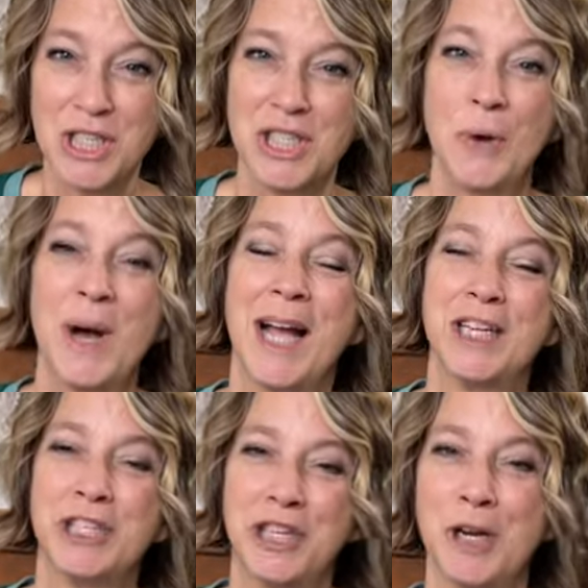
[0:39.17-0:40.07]
So I
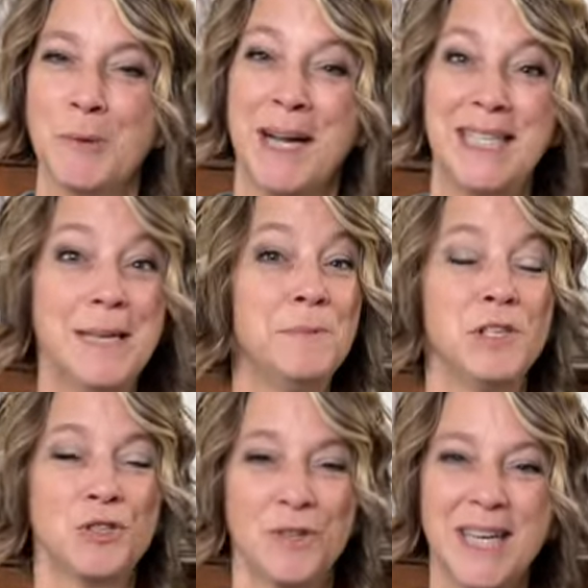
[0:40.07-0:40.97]
share my tips
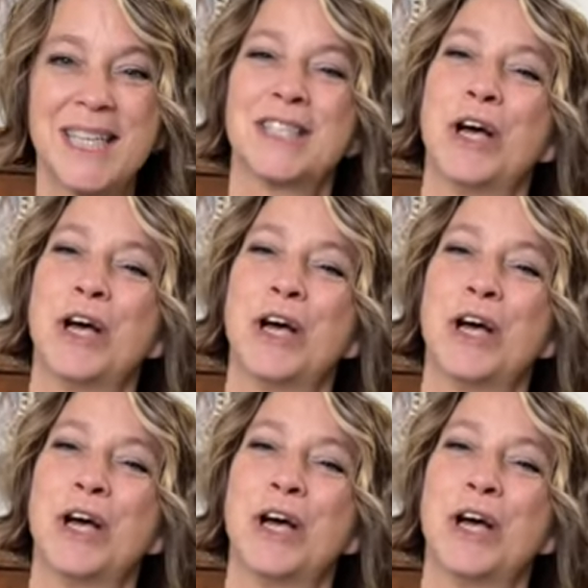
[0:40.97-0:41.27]
and tricks